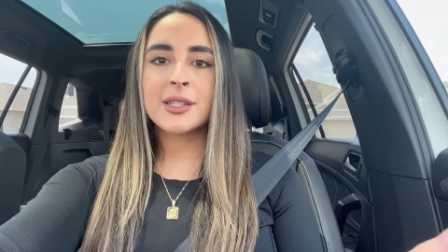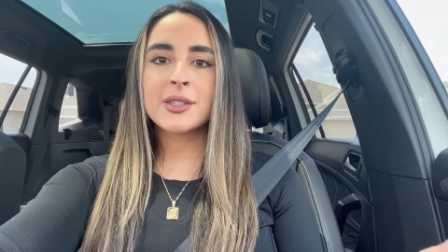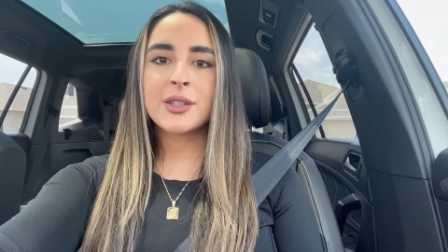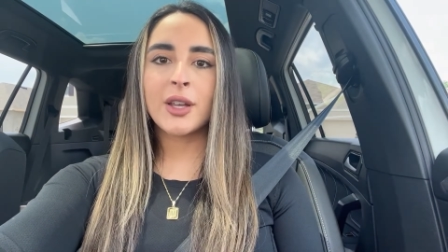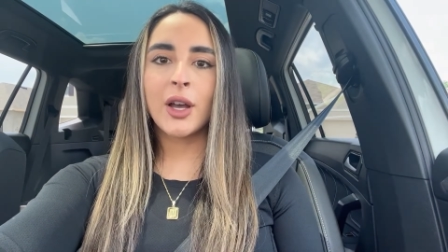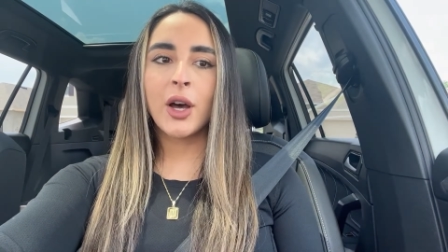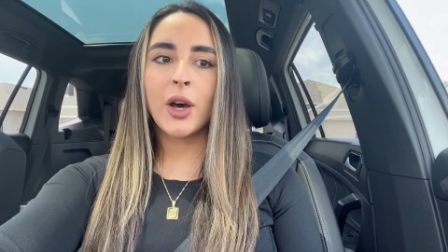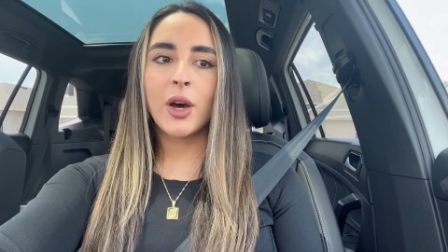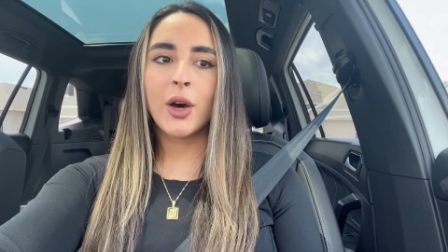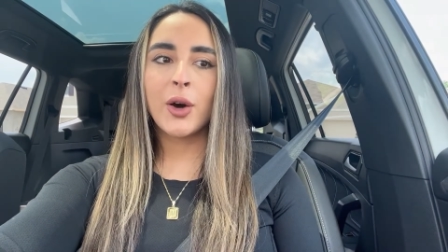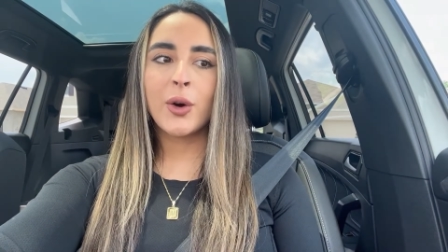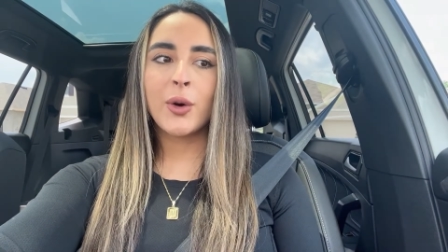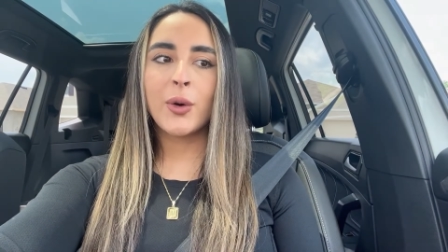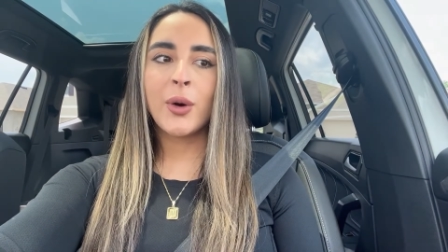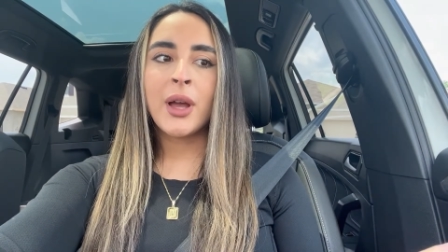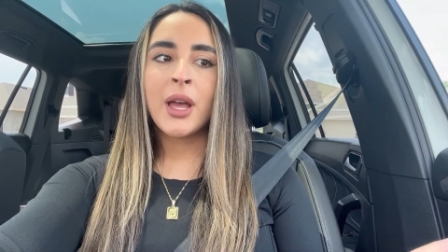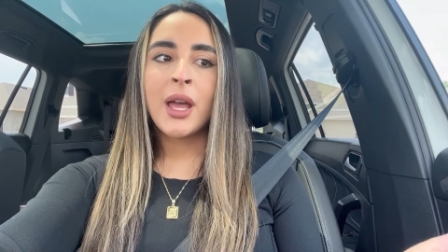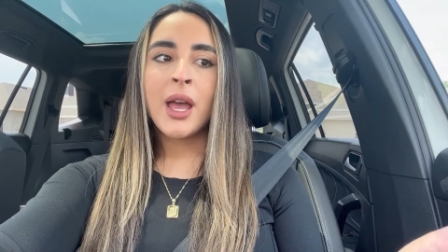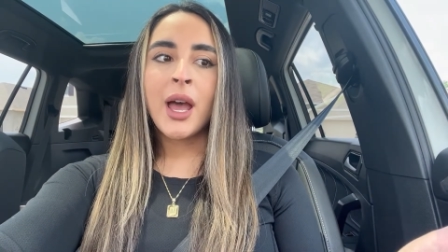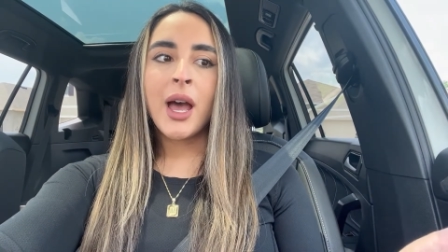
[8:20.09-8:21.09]

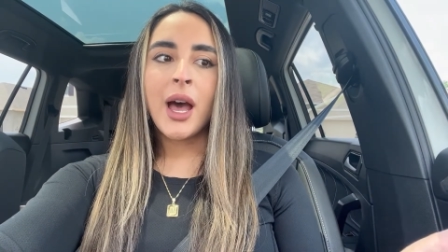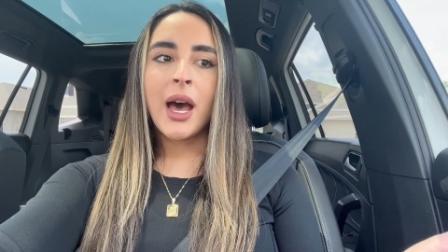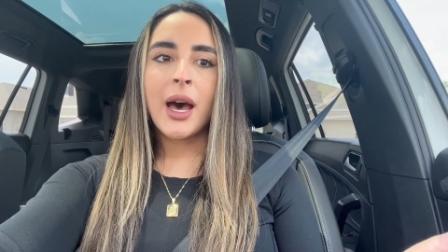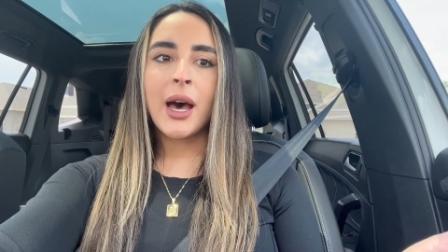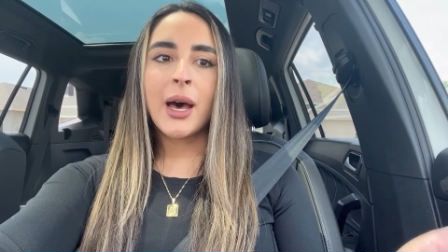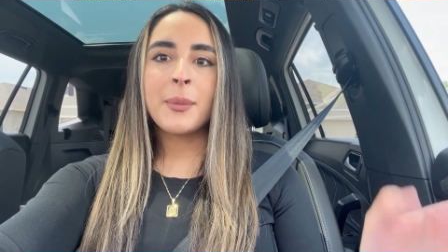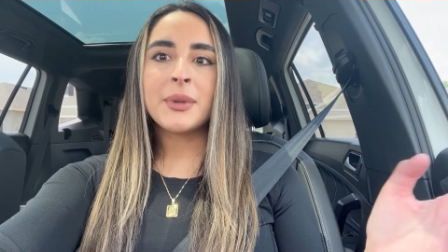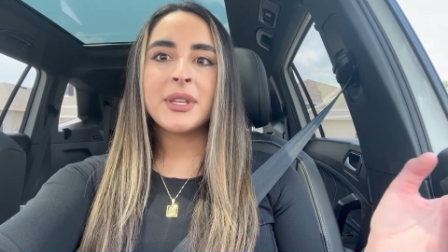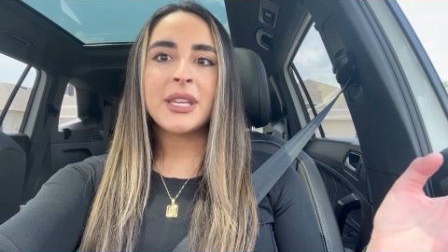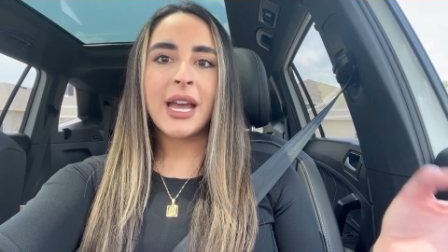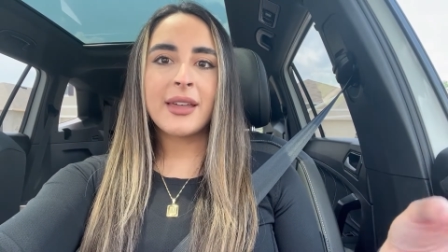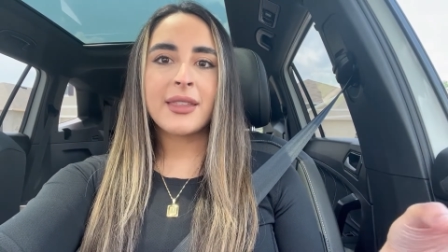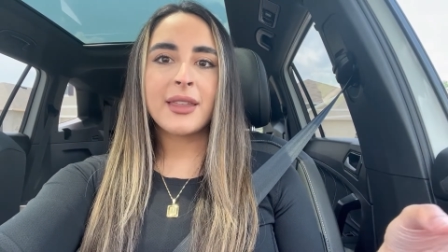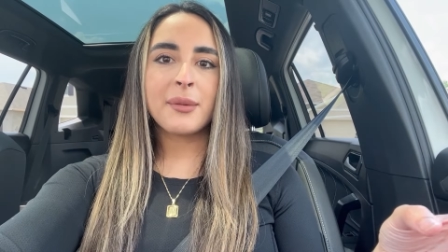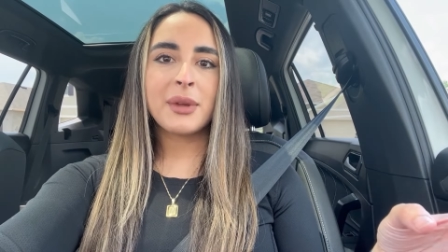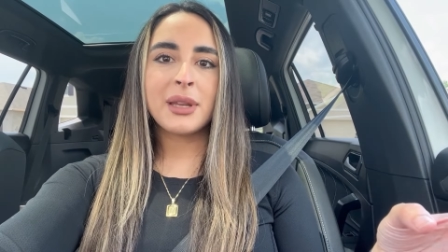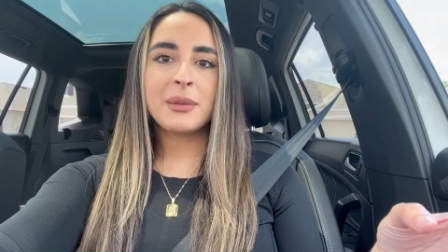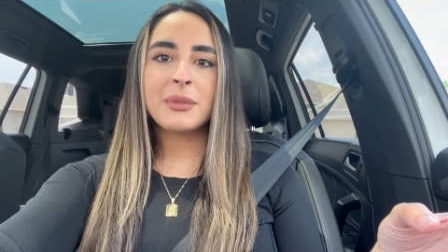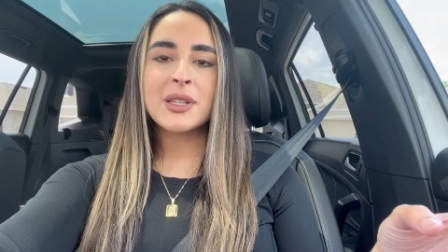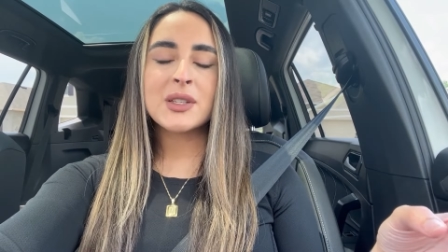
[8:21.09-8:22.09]
So um, yeah, that
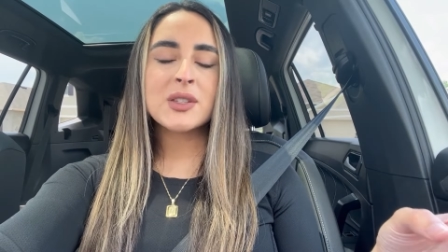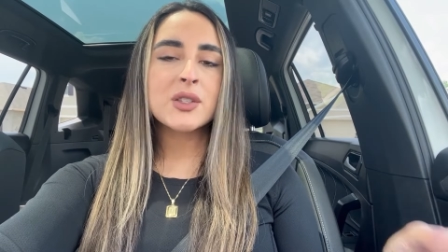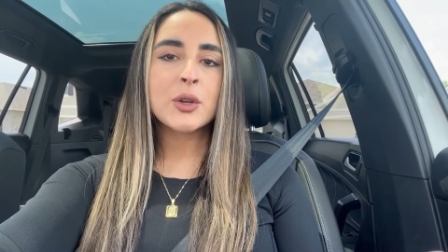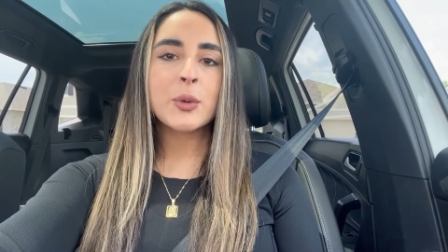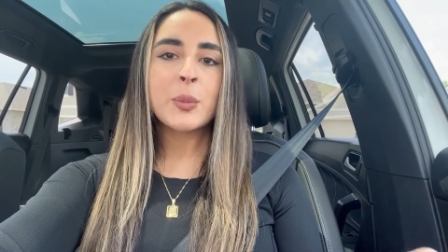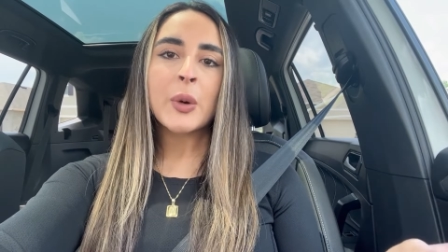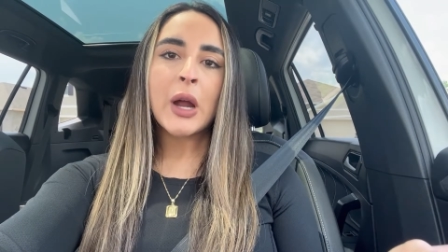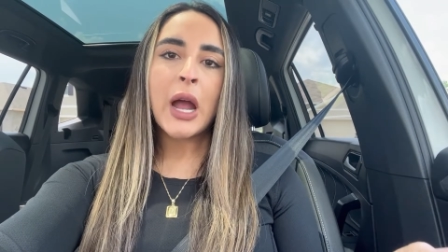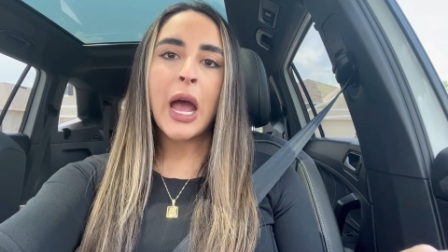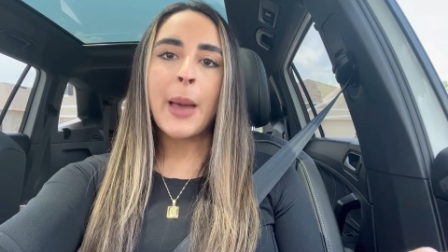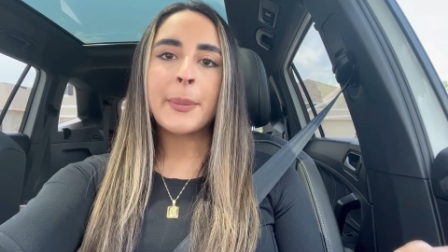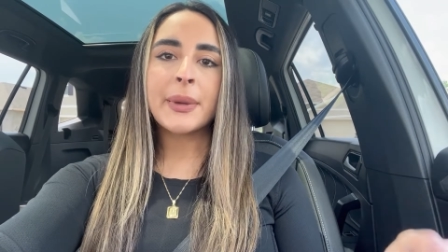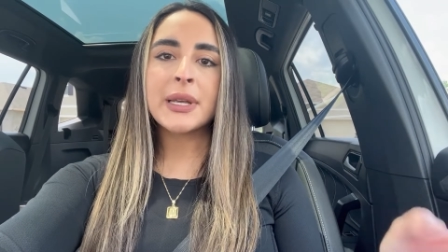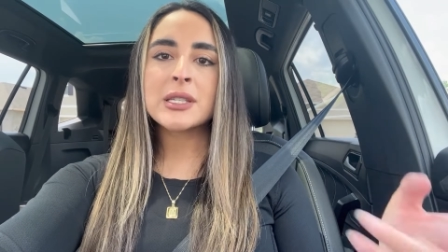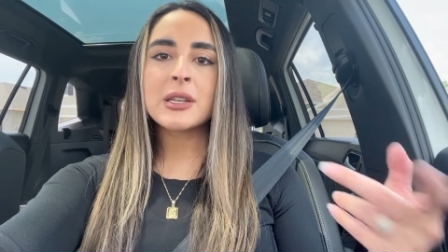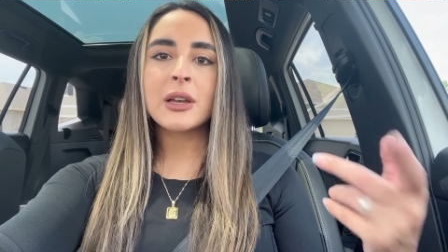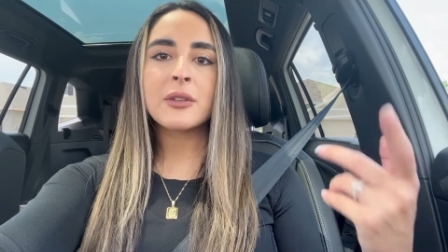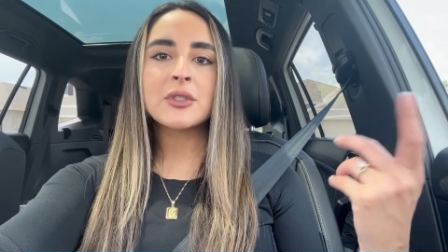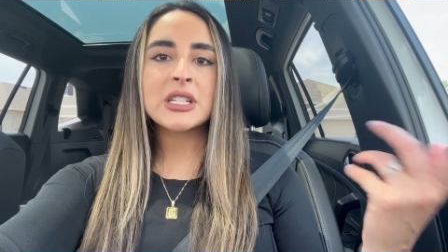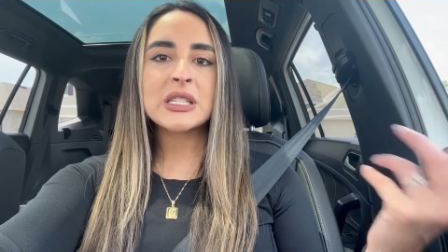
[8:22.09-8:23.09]
made me super happy.
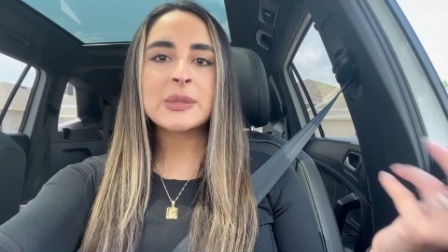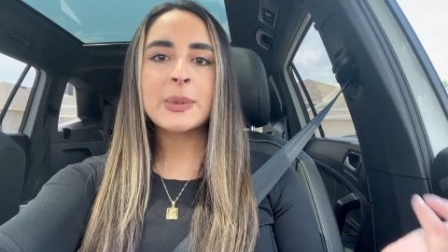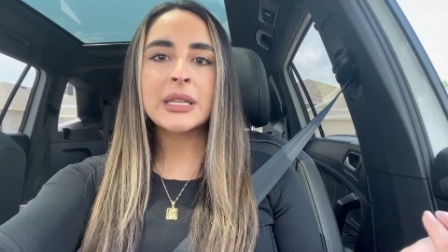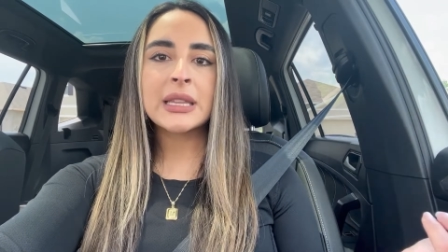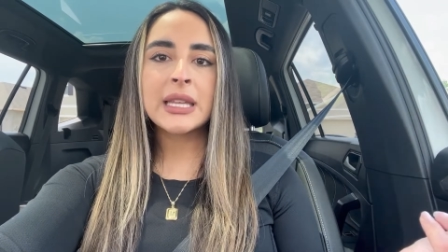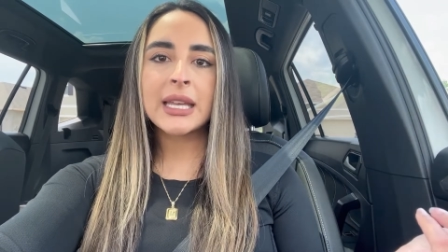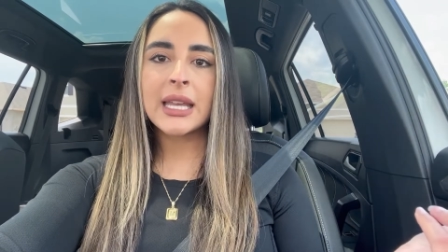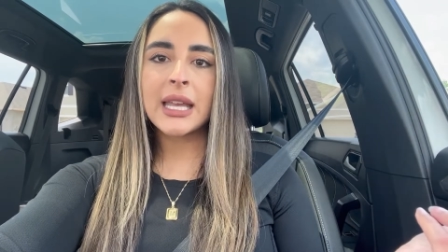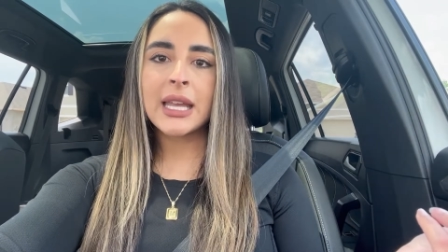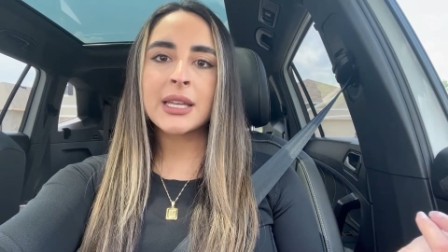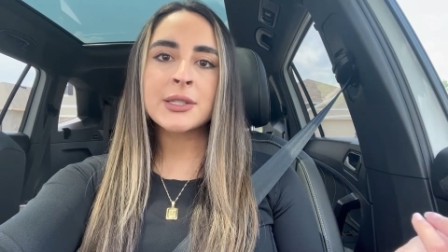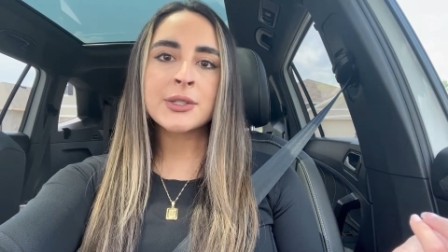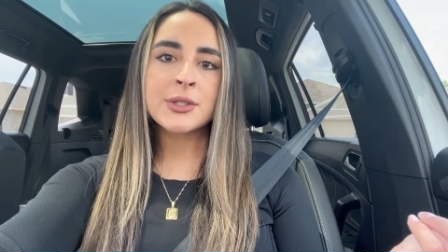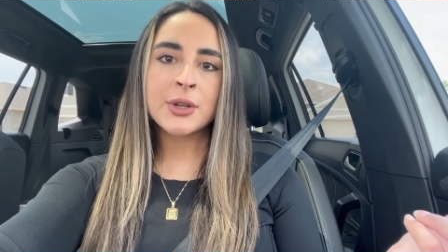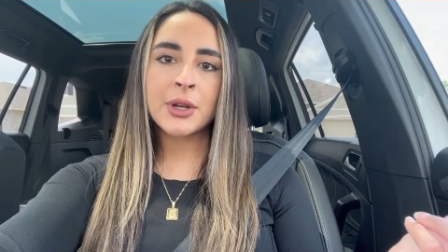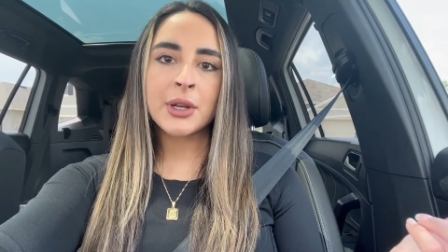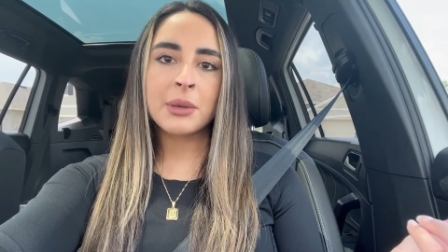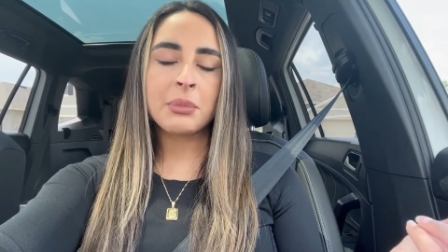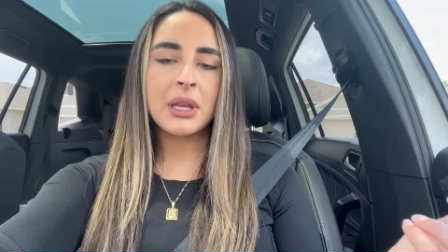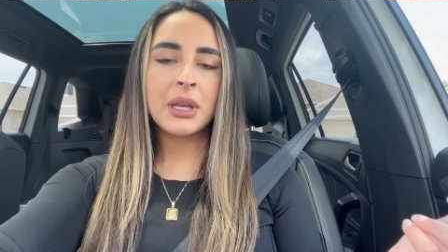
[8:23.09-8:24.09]
So I've just been like answering